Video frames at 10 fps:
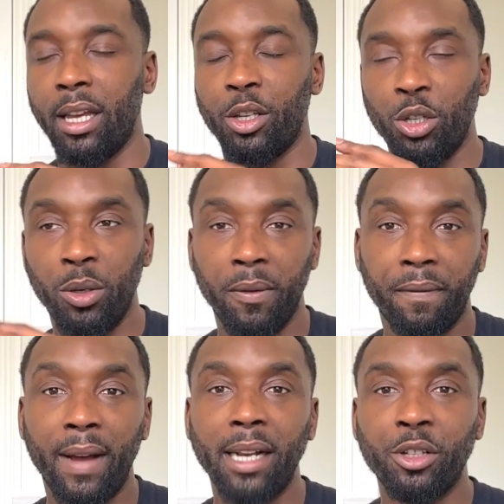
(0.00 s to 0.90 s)
you
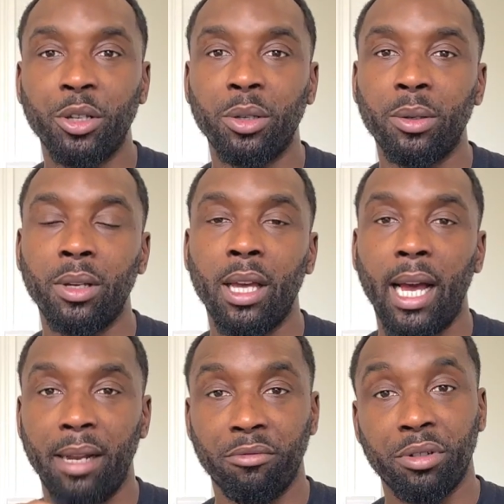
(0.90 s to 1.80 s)
value
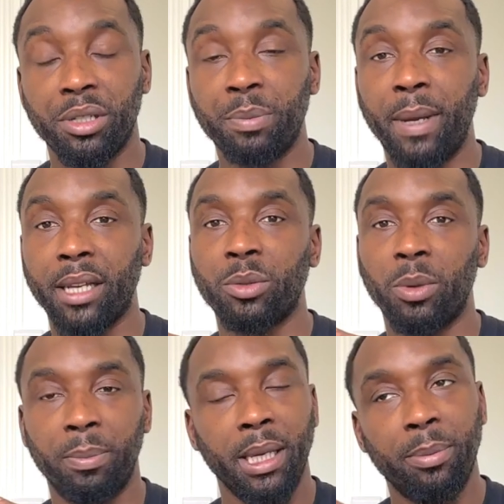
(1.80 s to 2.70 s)
and respect what
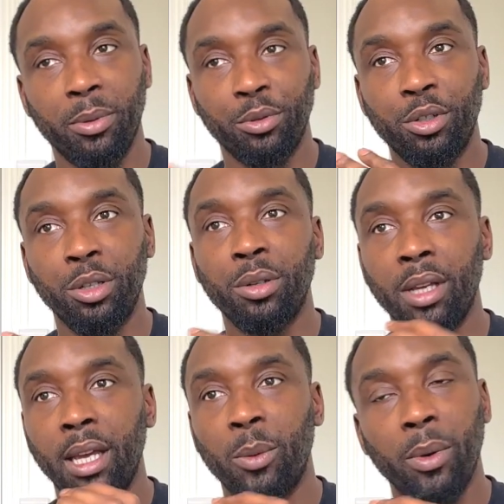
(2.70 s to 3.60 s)
people do,
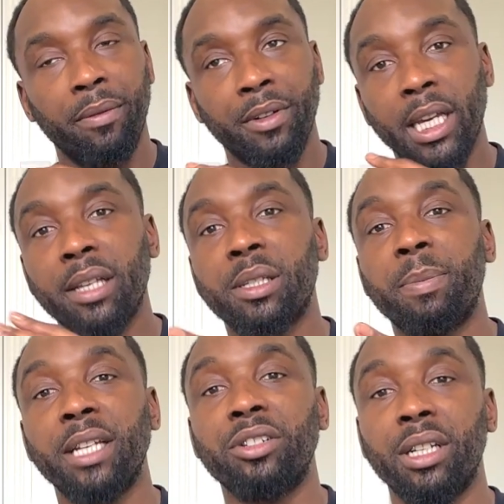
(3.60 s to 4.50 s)
whether they're
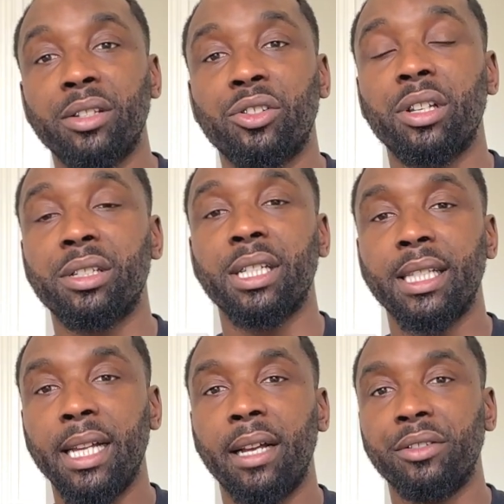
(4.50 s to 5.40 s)
specialists just in
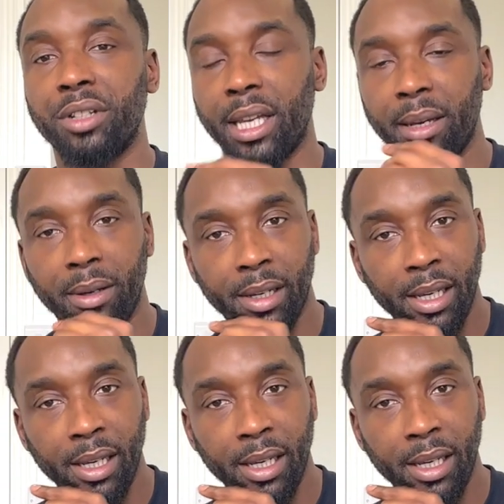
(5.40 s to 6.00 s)
that. Do you get it?